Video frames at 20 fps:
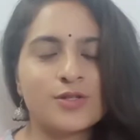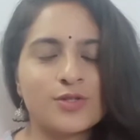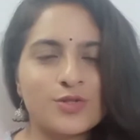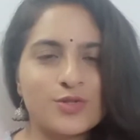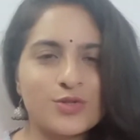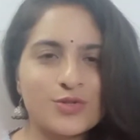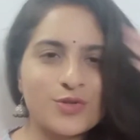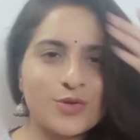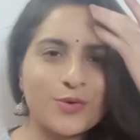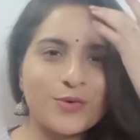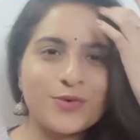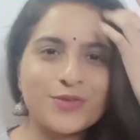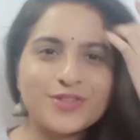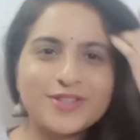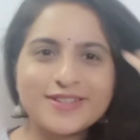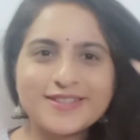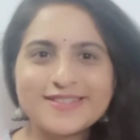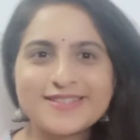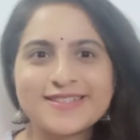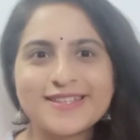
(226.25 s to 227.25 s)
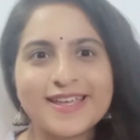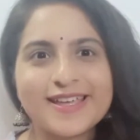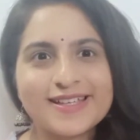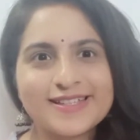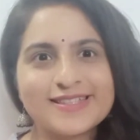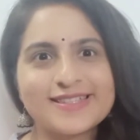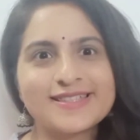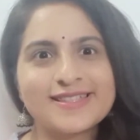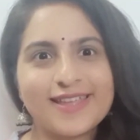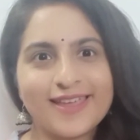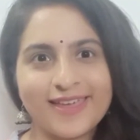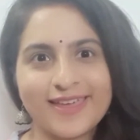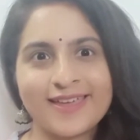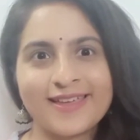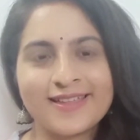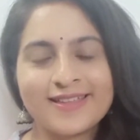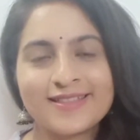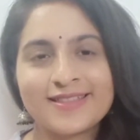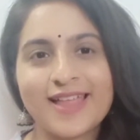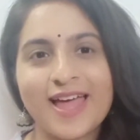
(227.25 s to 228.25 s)
So the sixth
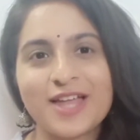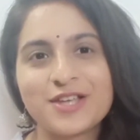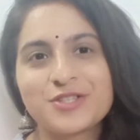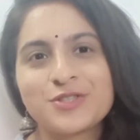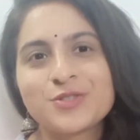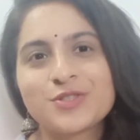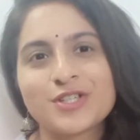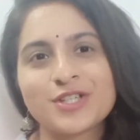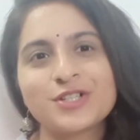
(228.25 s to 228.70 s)
thing that you